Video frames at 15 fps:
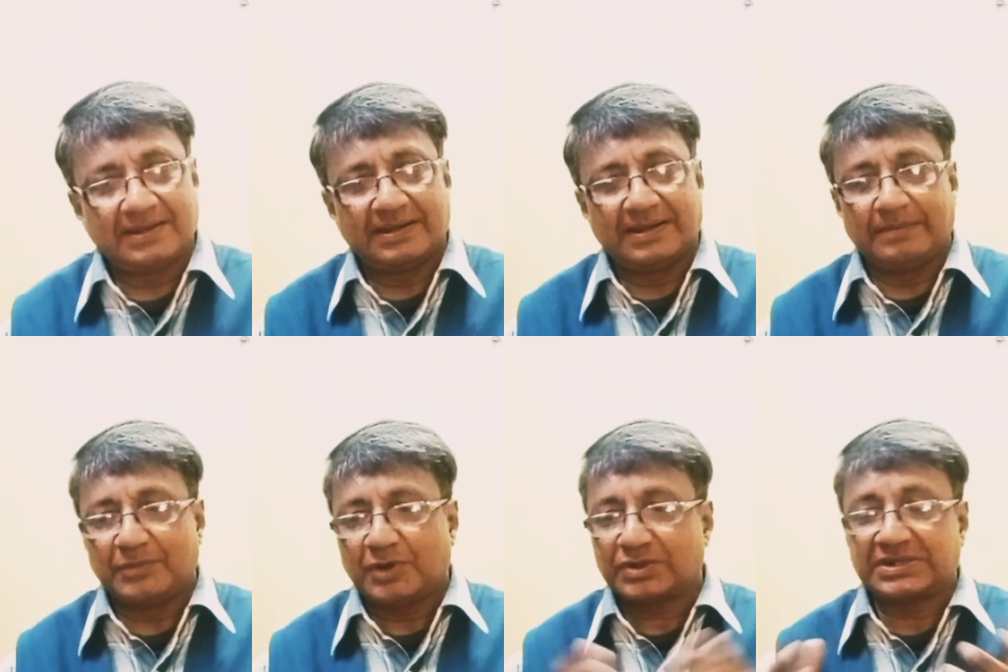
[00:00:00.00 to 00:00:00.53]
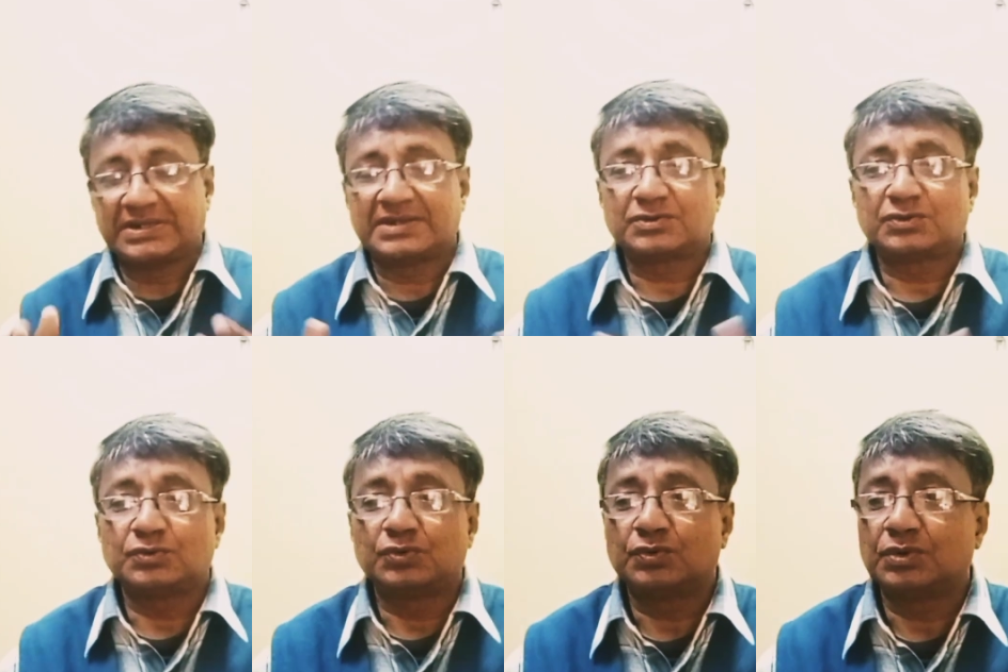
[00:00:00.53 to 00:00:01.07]
I'm not here
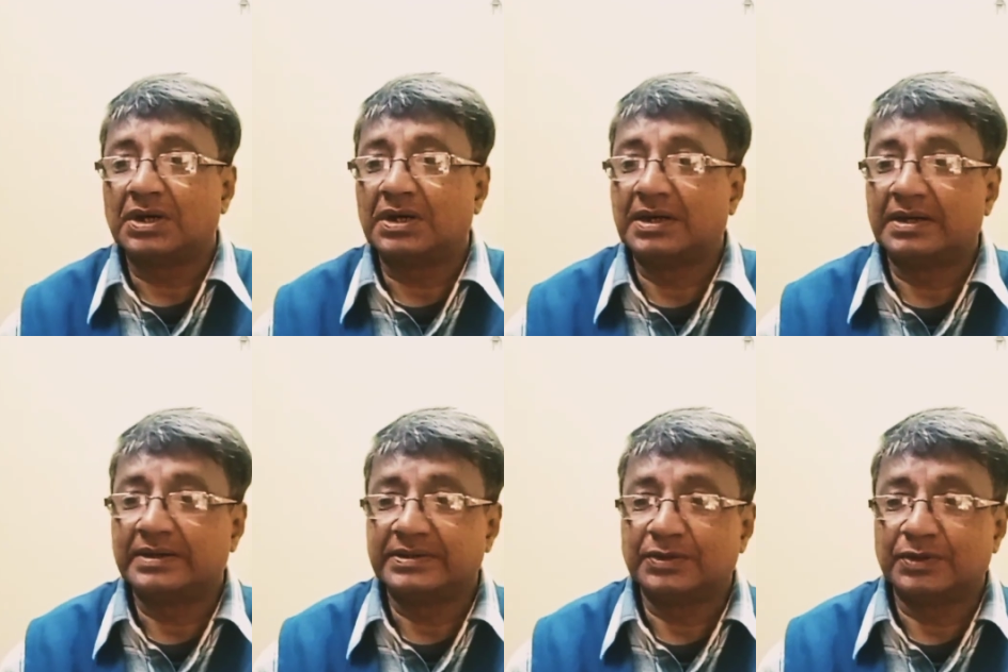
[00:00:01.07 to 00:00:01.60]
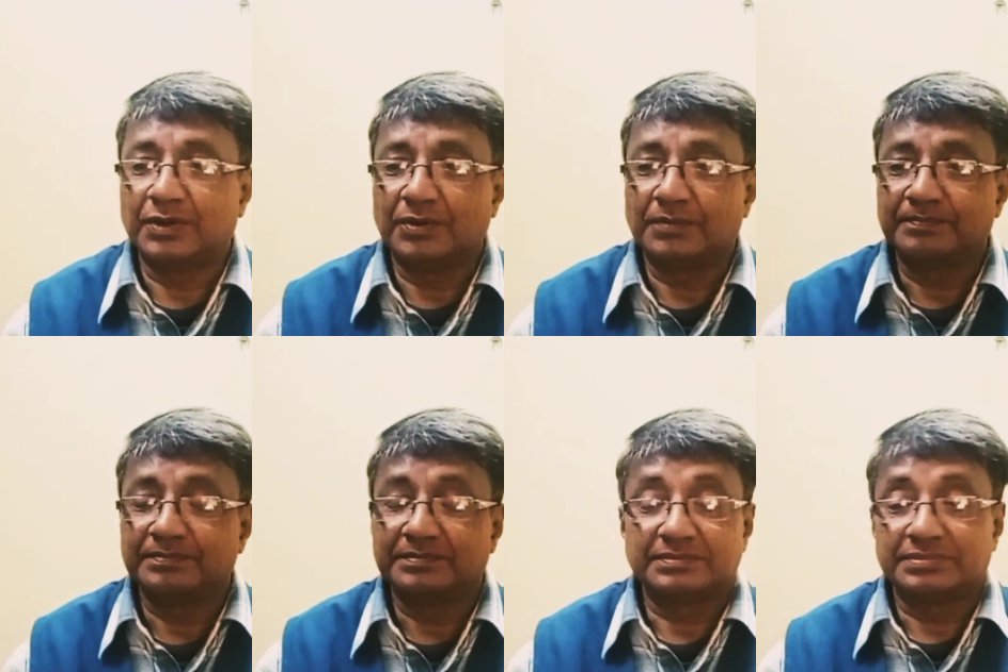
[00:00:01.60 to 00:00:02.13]
to, uh, you know,
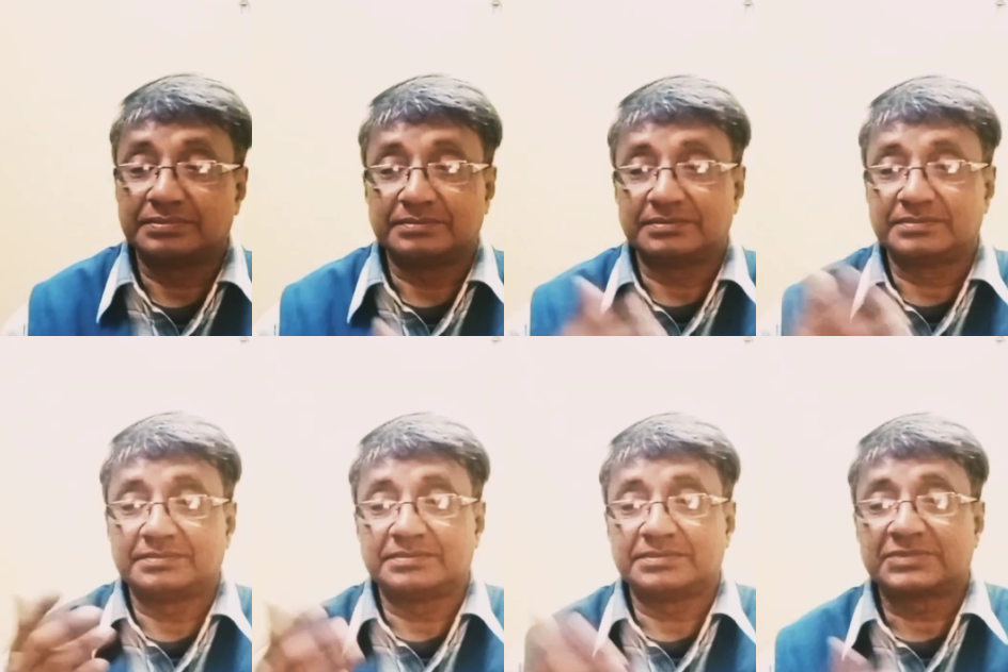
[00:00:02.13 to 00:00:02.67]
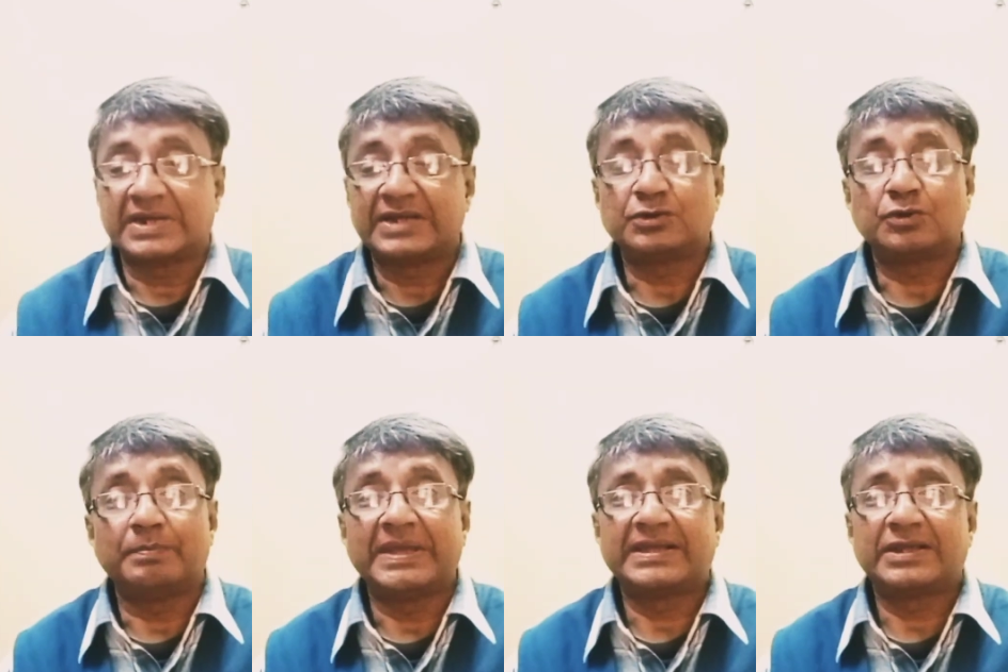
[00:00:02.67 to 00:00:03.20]
try to
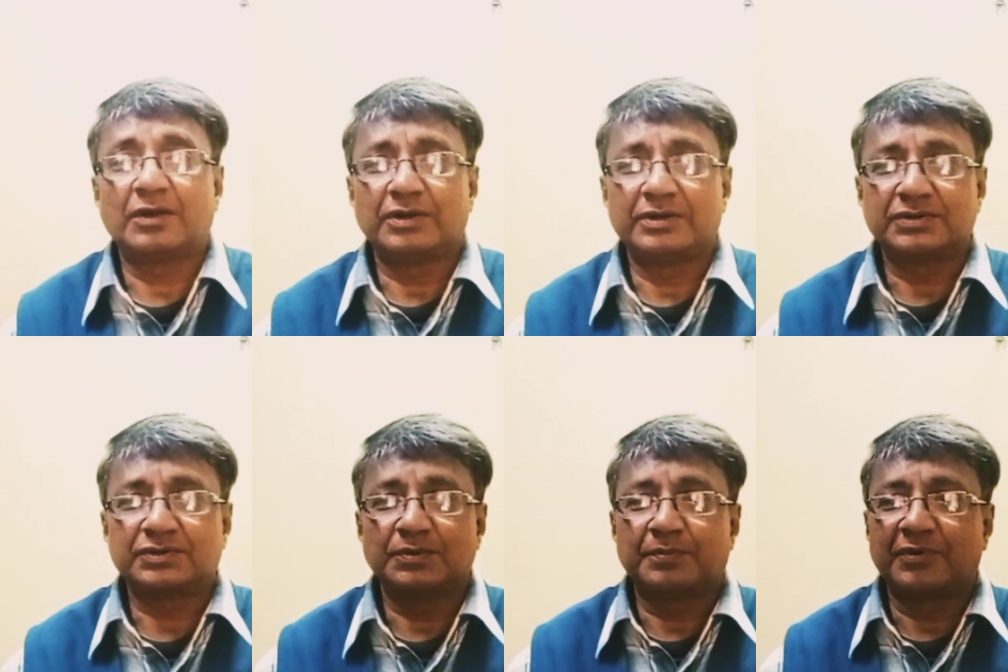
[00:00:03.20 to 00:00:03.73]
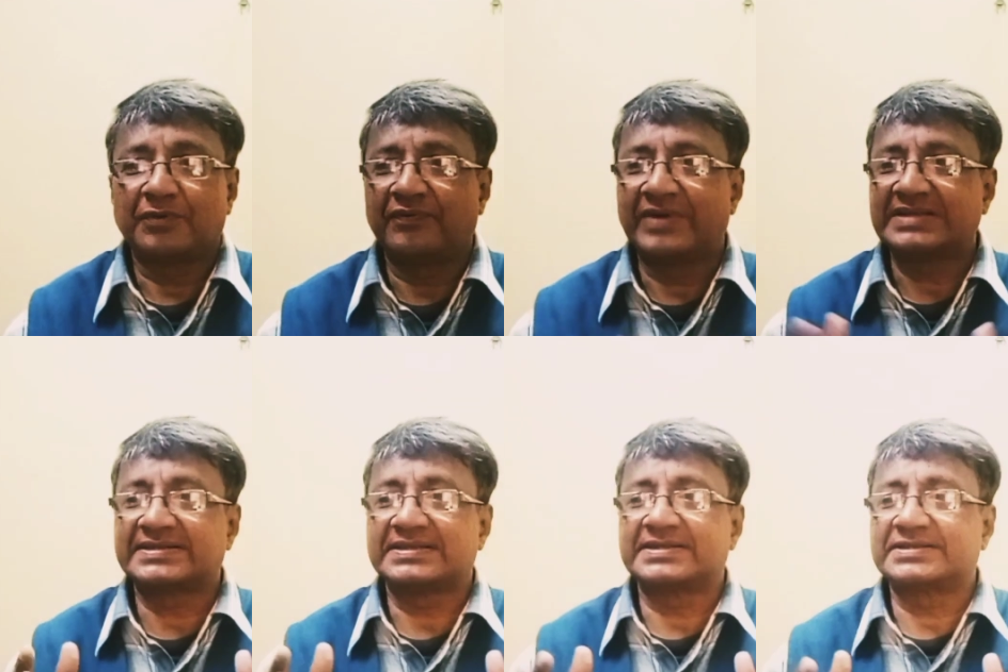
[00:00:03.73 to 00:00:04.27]
make you all into
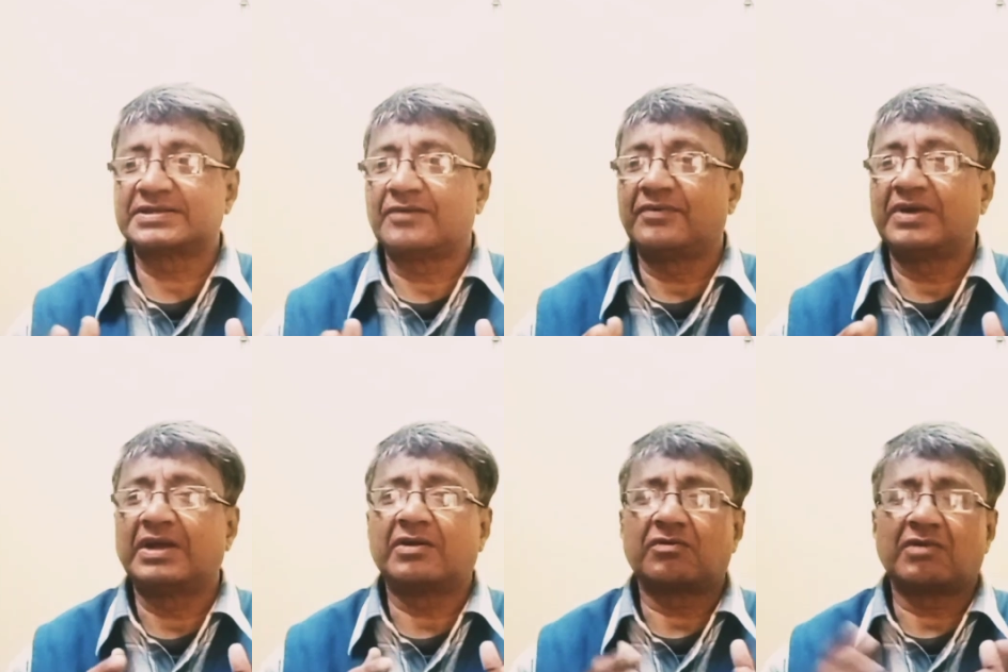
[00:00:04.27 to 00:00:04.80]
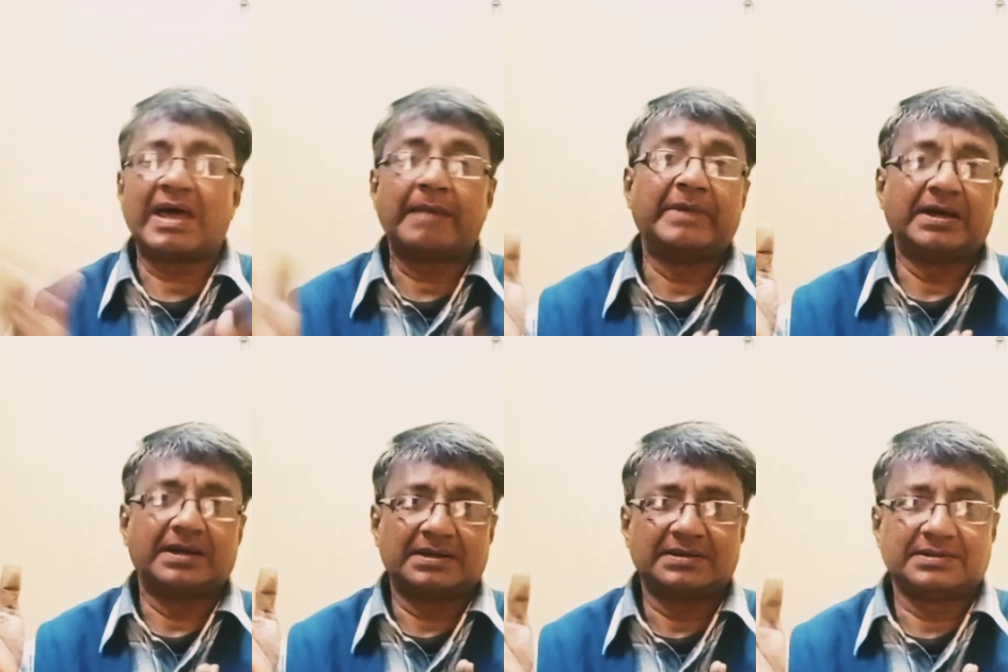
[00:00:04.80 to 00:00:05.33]
professors of
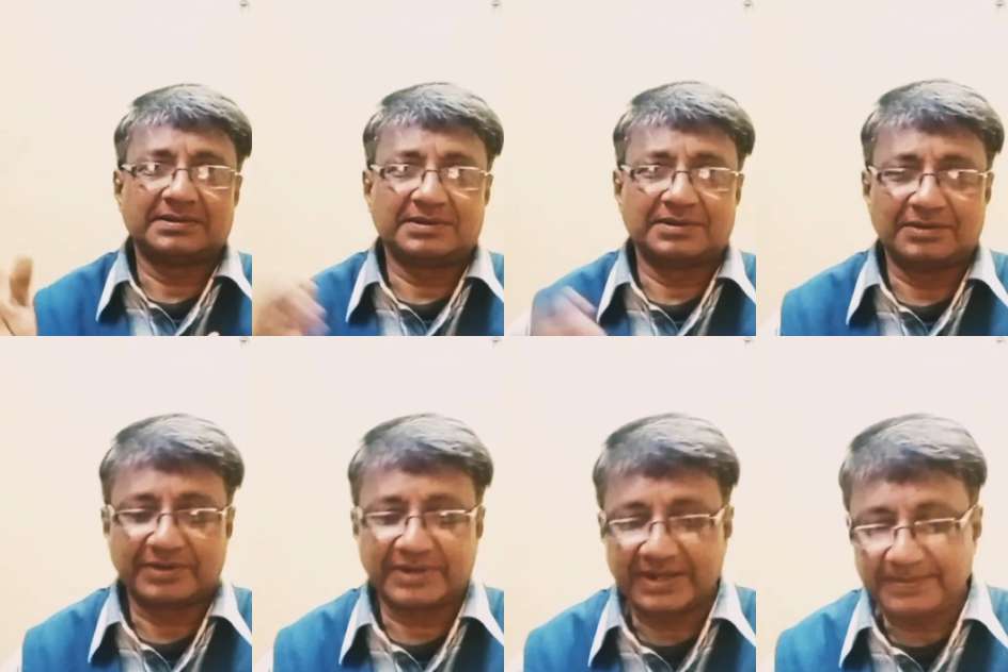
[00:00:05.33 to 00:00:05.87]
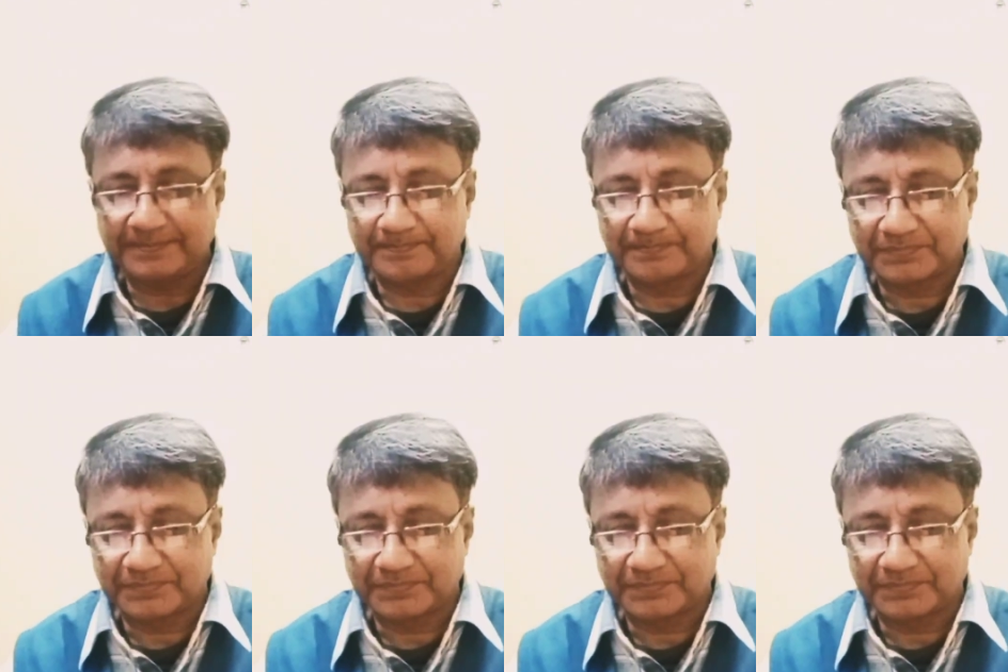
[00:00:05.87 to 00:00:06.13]
grammar. Okay?